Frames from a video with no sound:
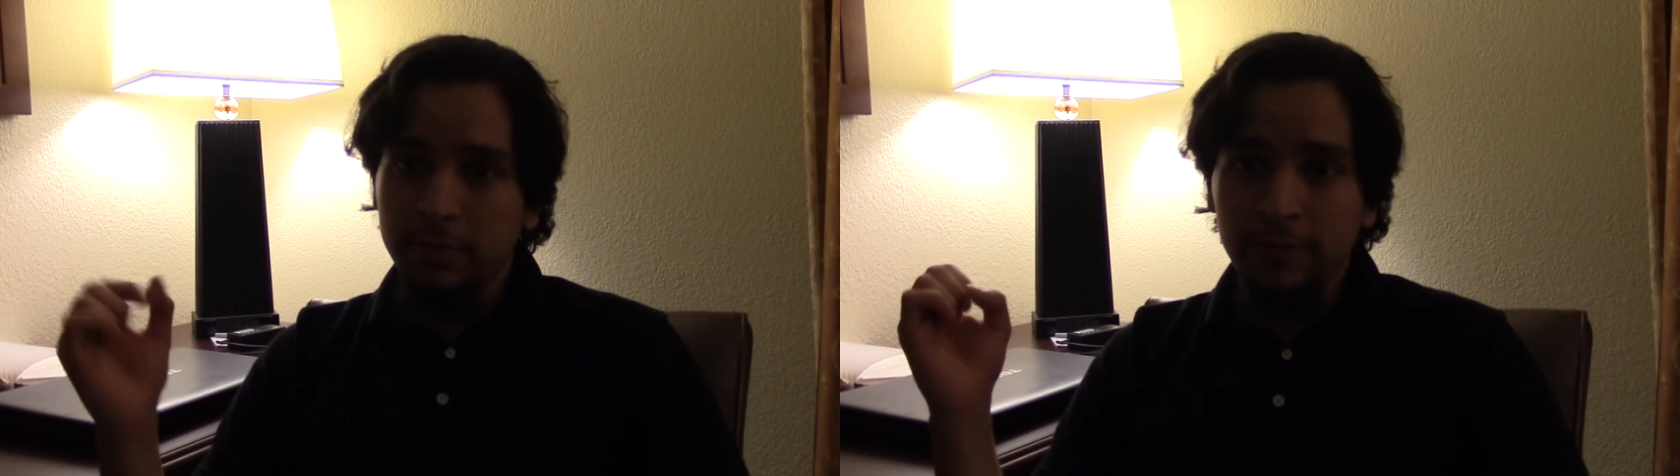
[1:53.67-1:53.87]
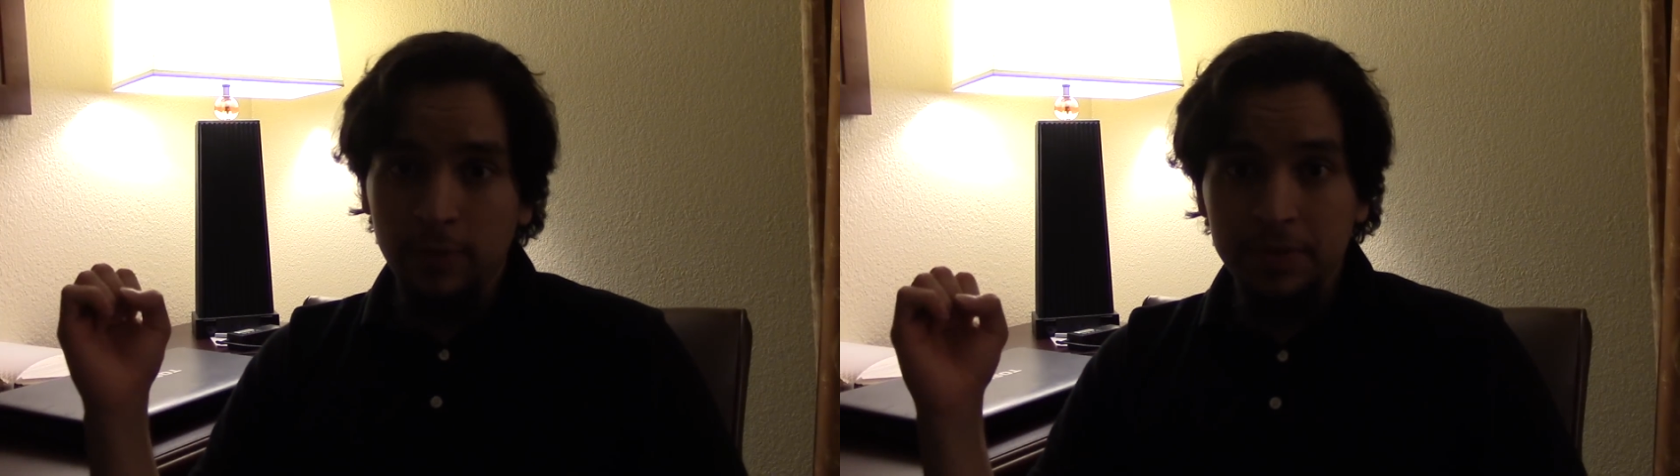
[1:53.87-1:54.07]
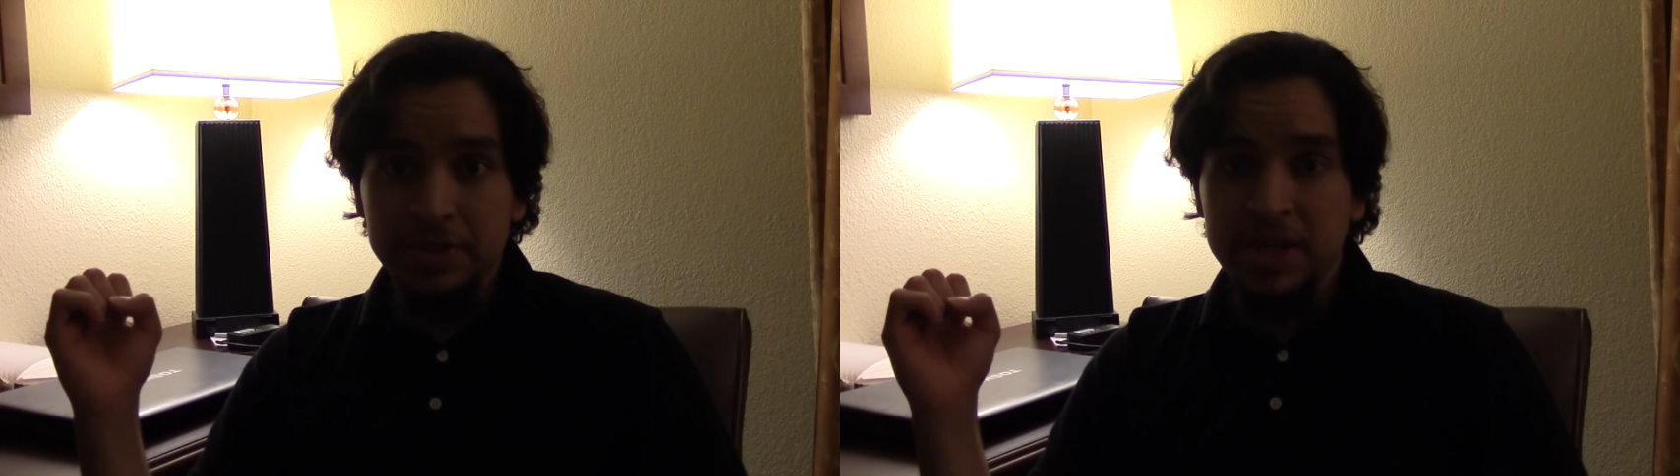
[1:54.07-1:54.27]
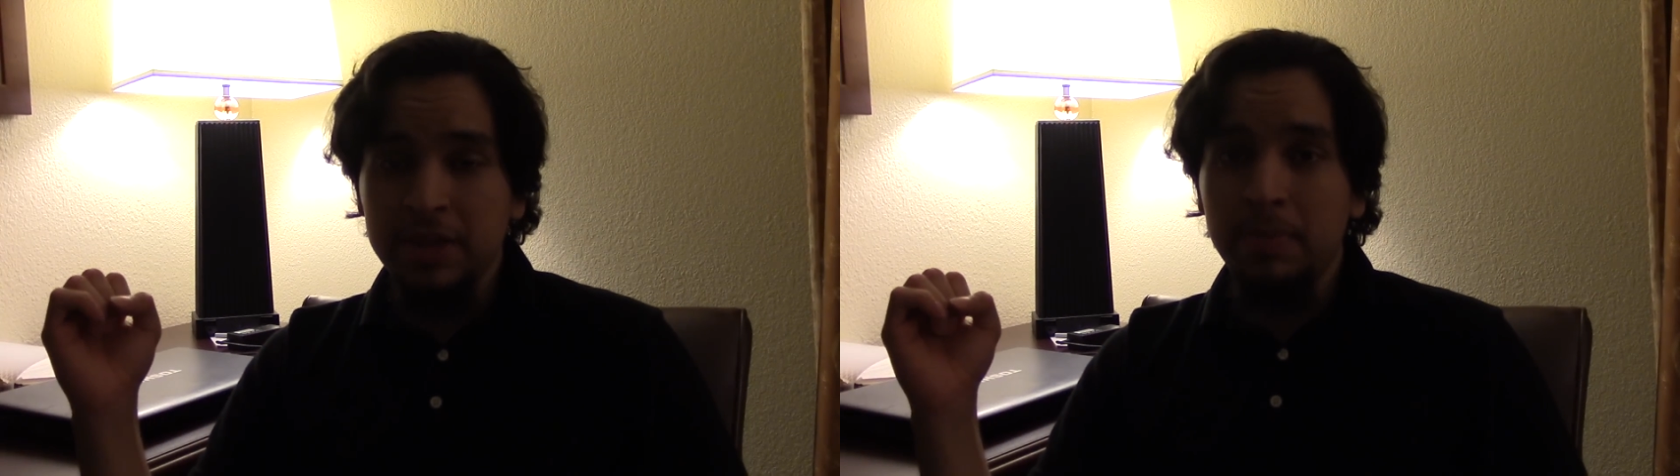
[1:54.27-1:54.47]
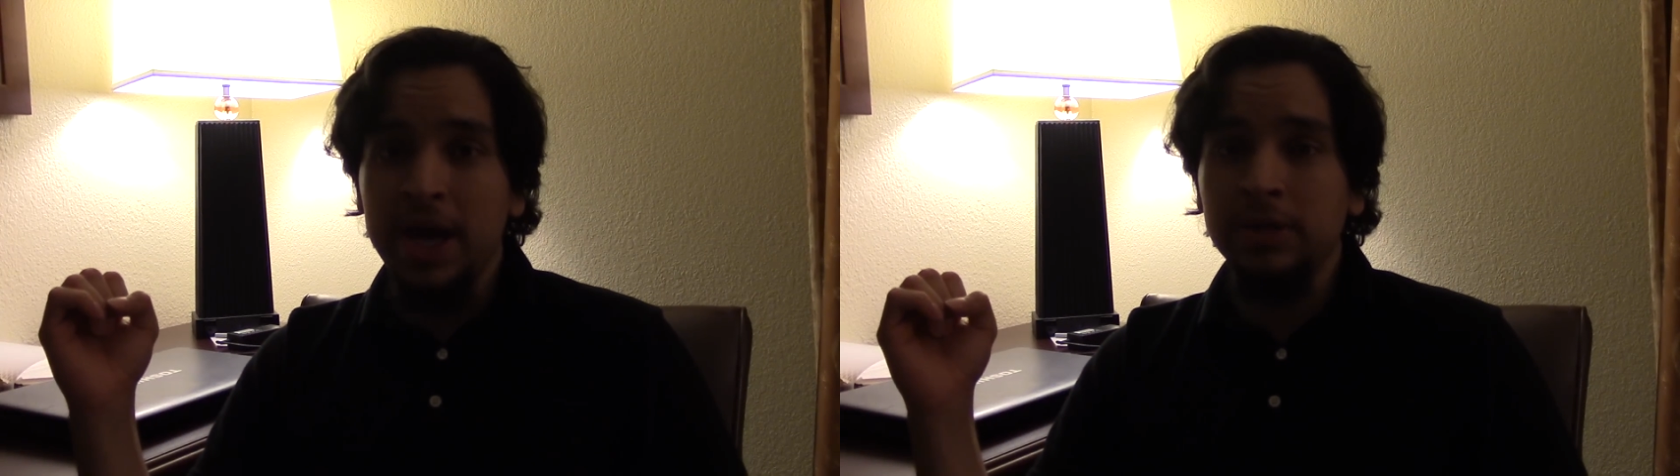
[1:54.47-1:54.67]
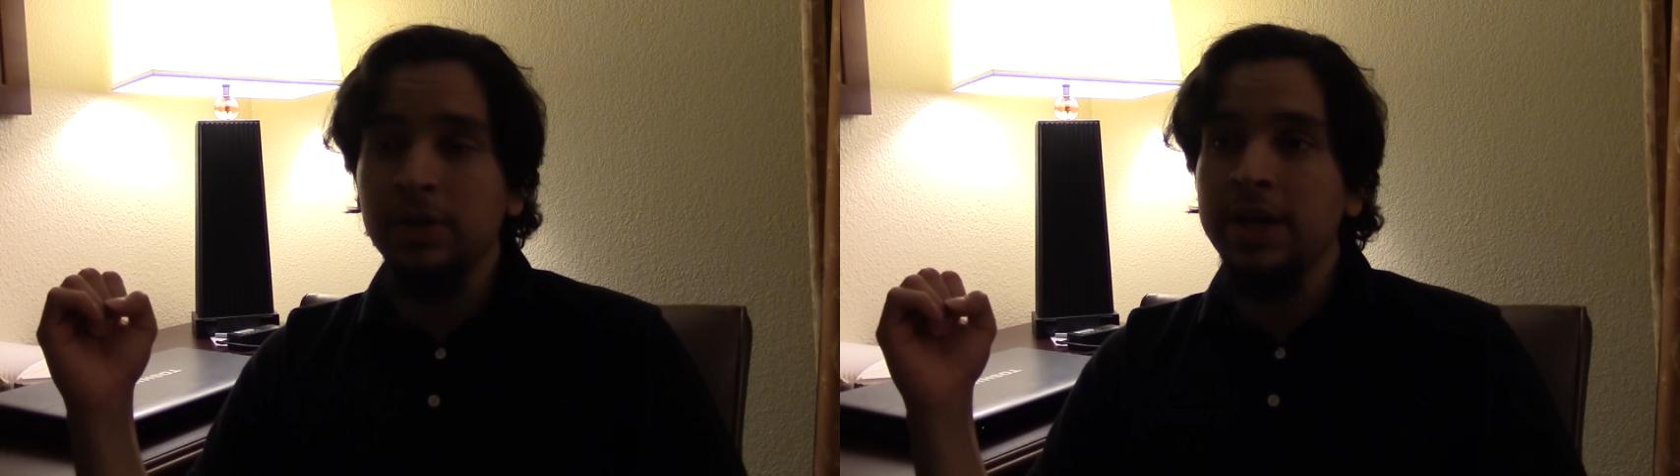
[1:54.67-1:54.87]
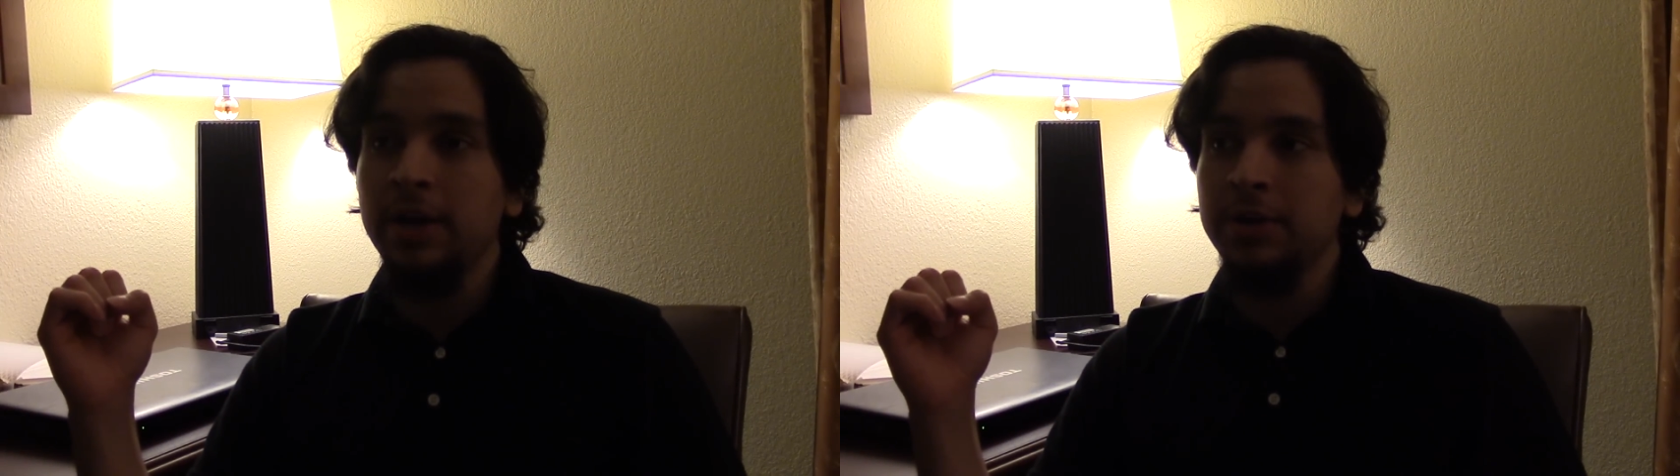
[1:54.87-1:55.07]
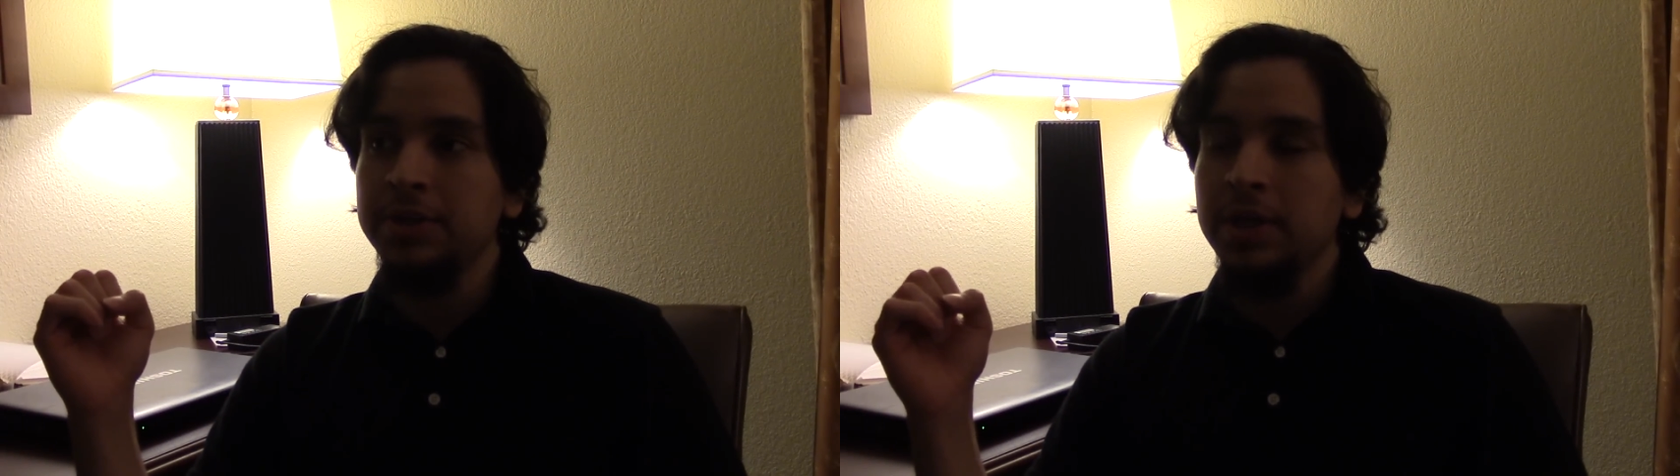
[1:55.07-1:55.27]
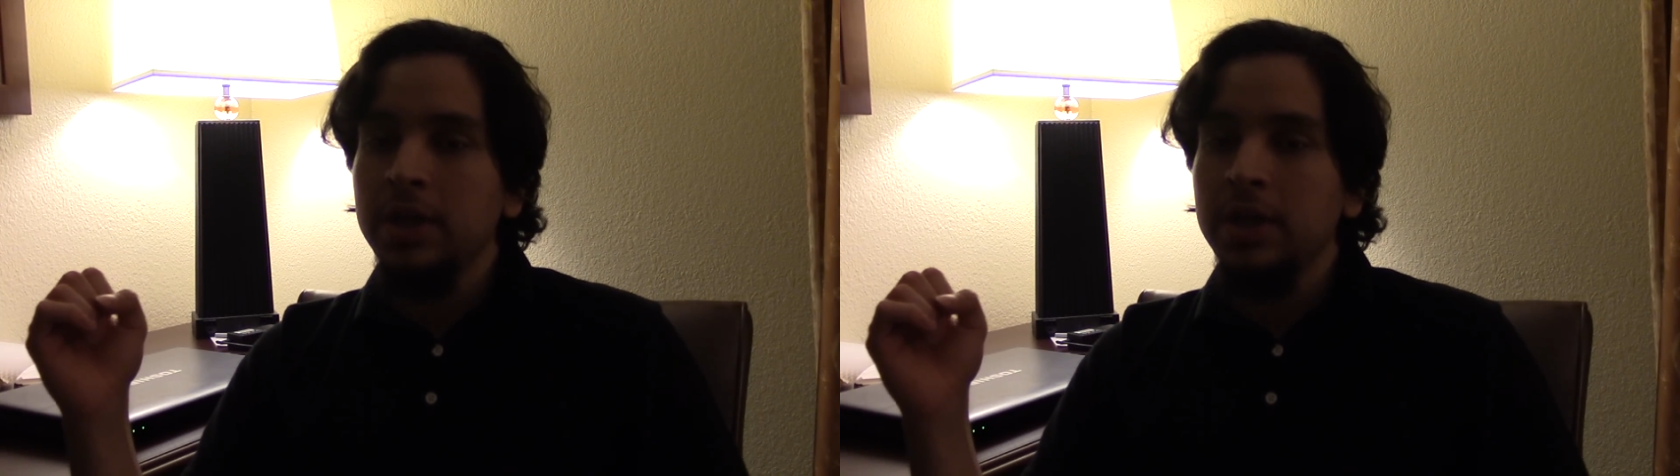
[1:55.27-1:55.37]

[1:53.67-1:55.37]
before the death battle aired.